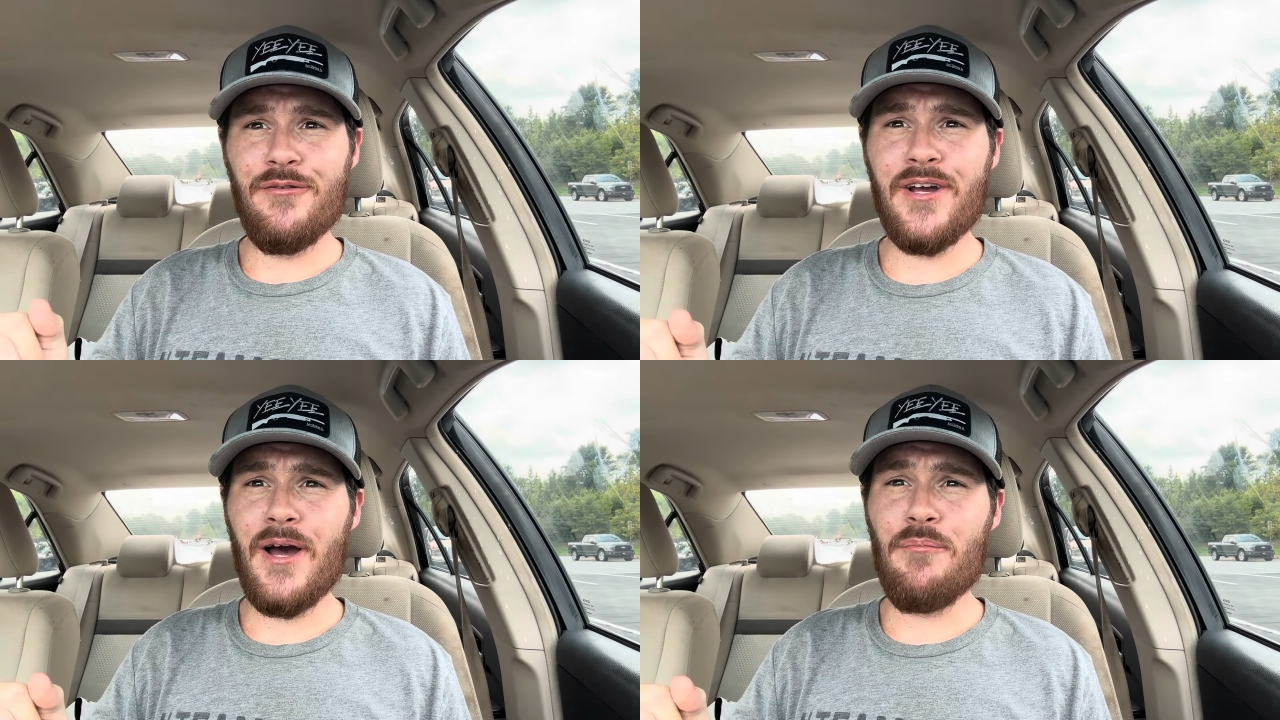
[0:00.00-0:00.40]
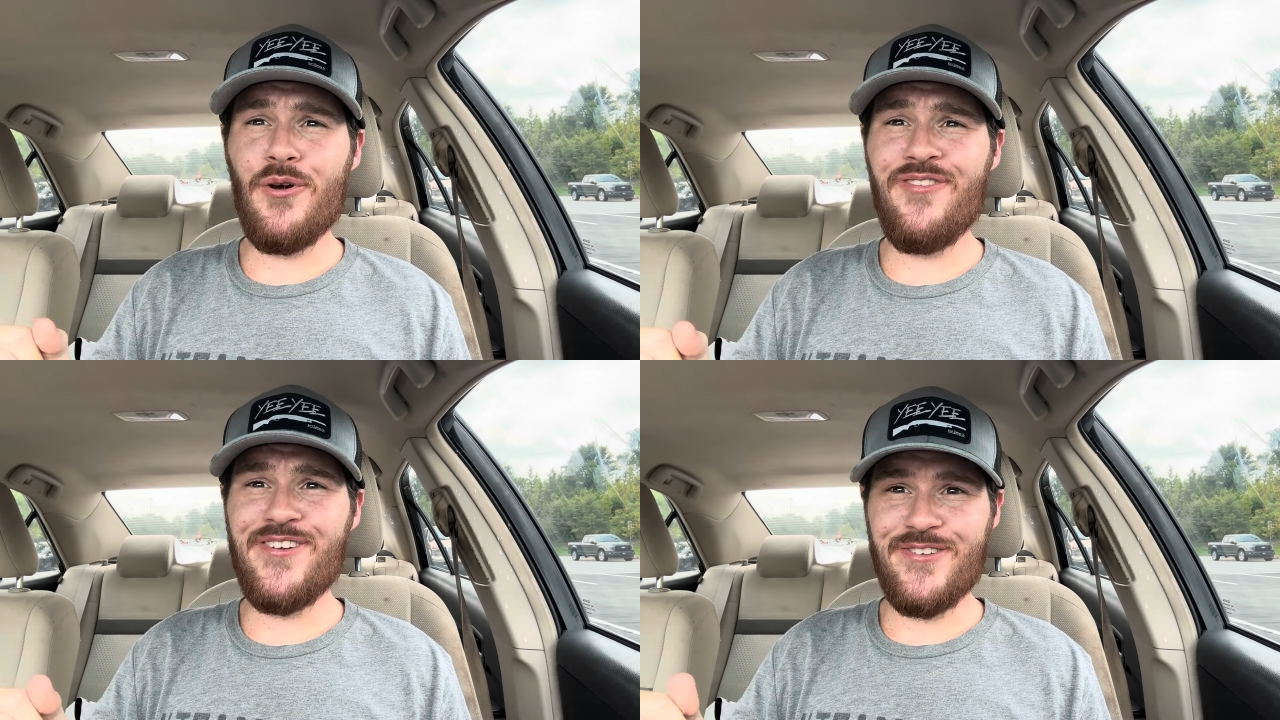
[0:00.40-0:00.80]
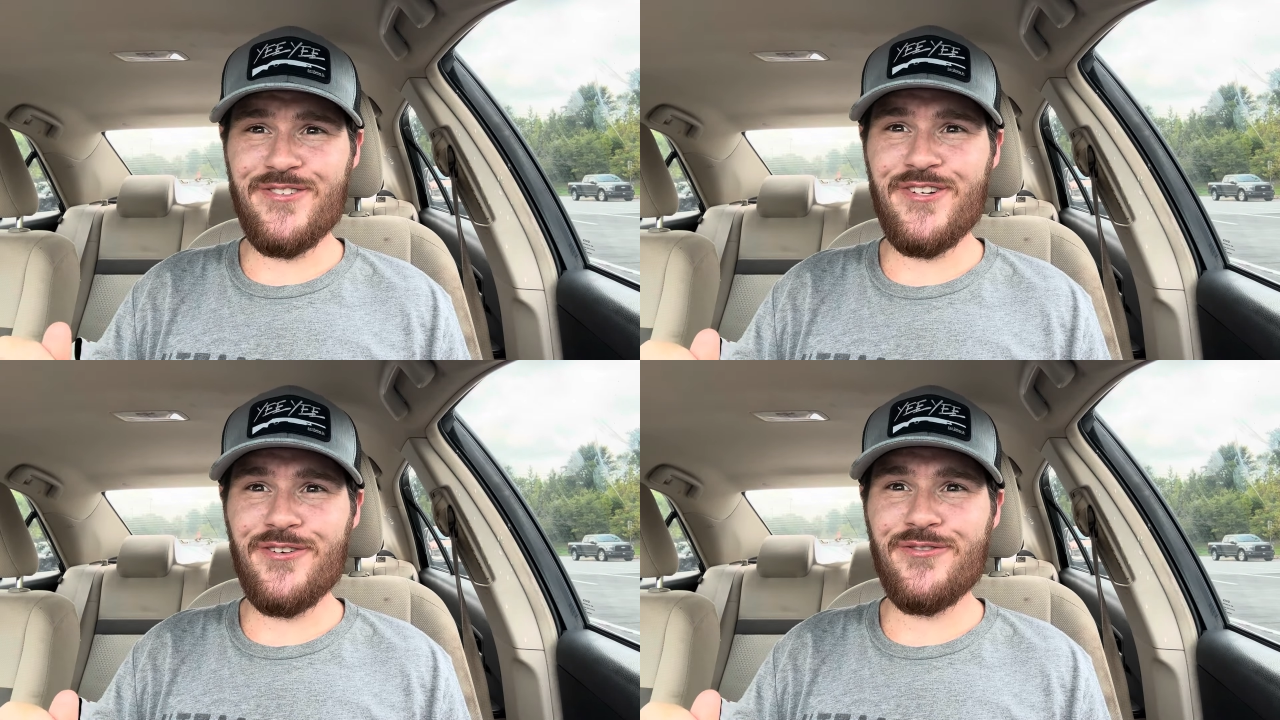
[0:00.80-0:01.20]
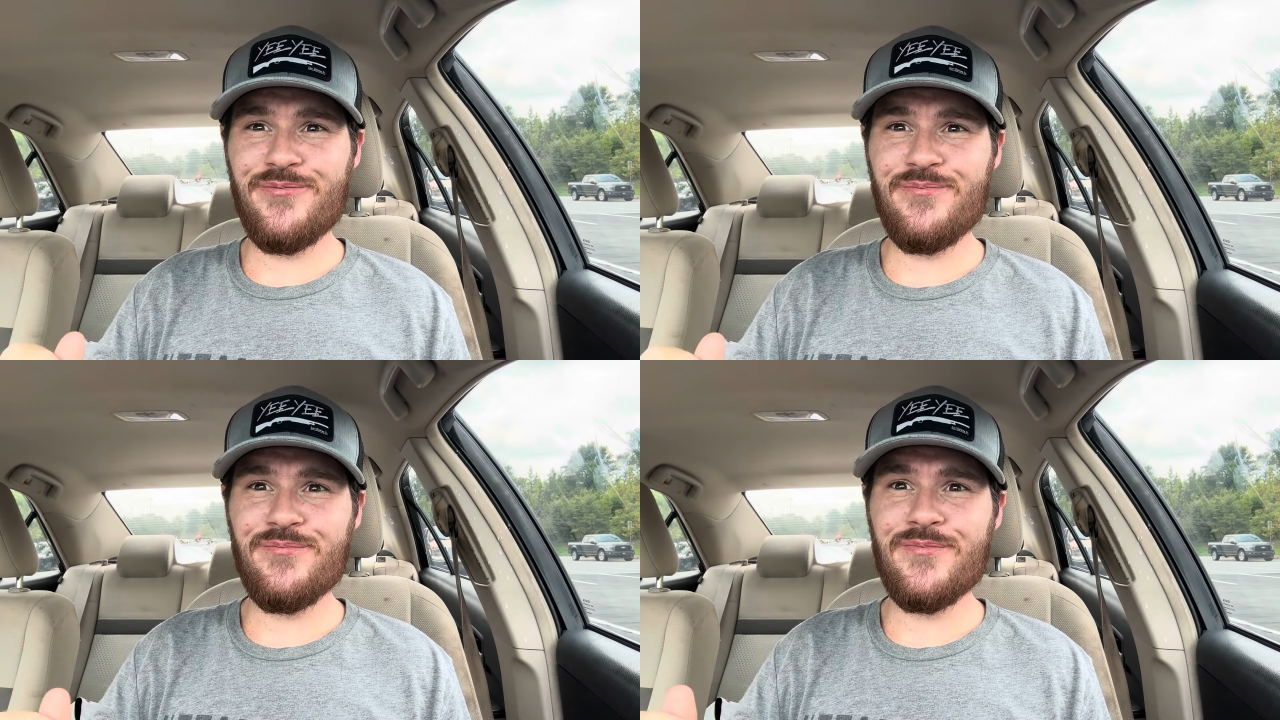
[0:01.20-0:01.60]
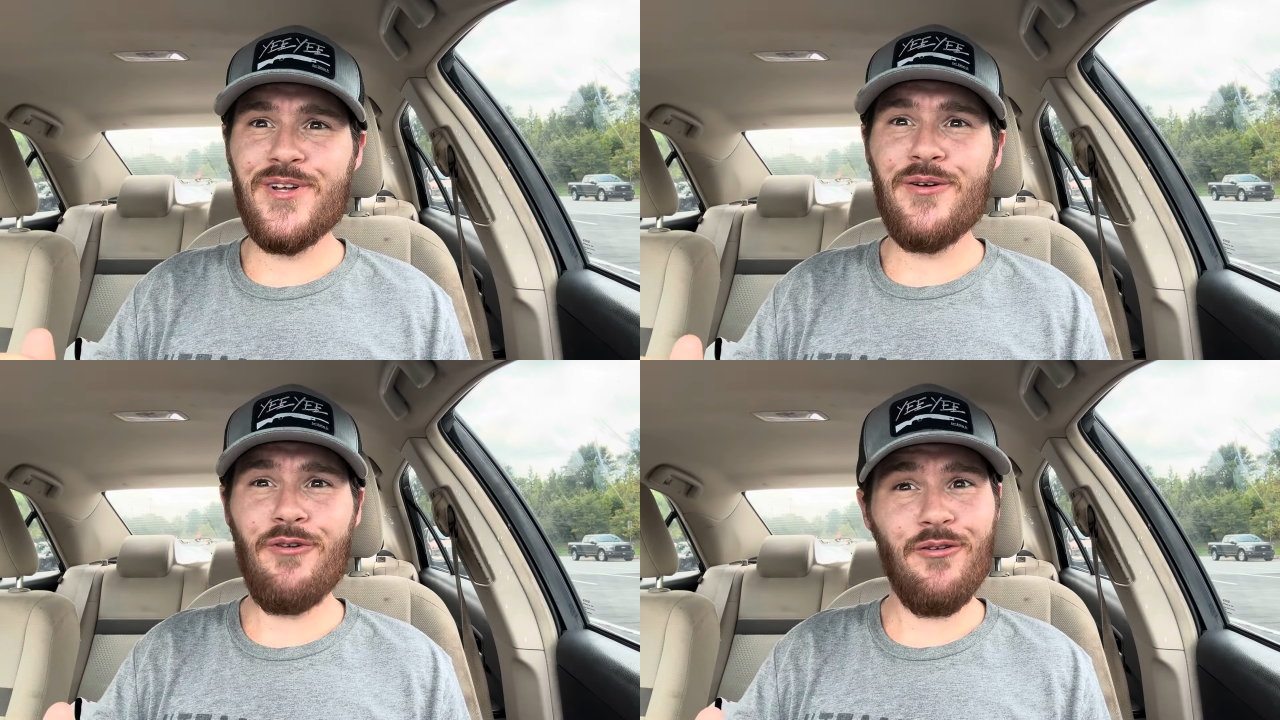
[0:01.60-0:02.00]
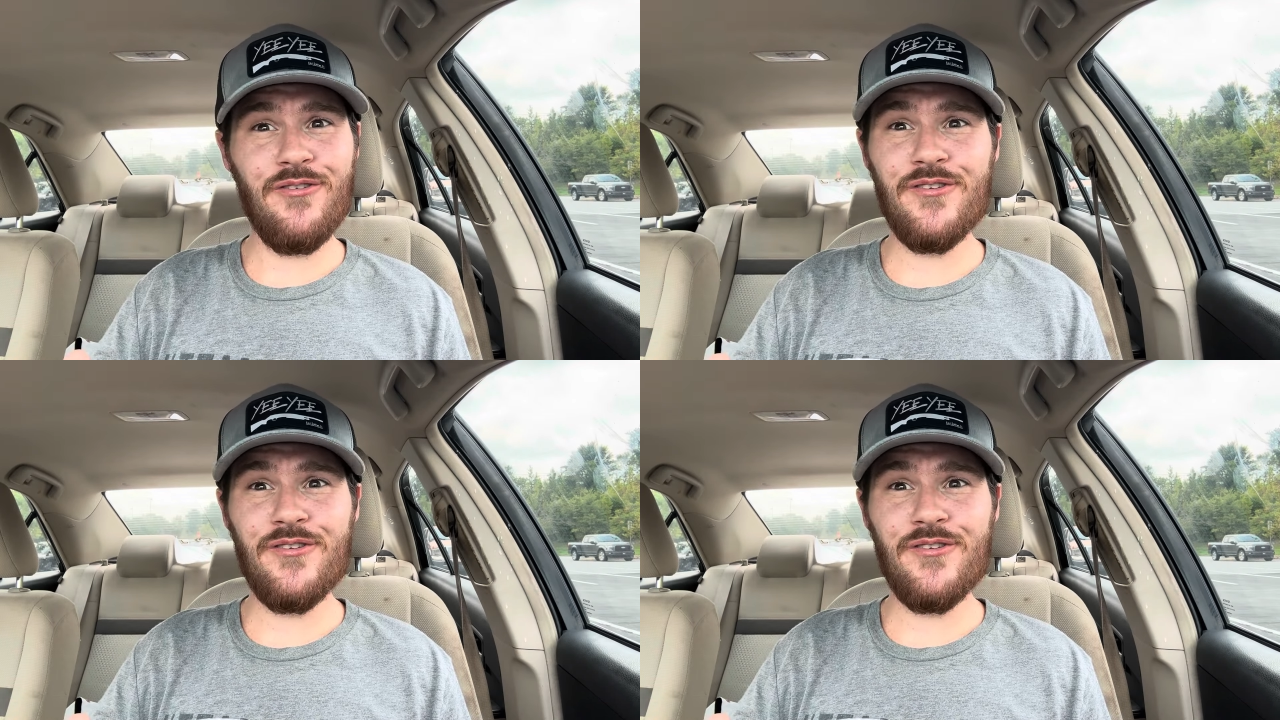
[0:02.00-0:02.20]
We got movies and chill. Movies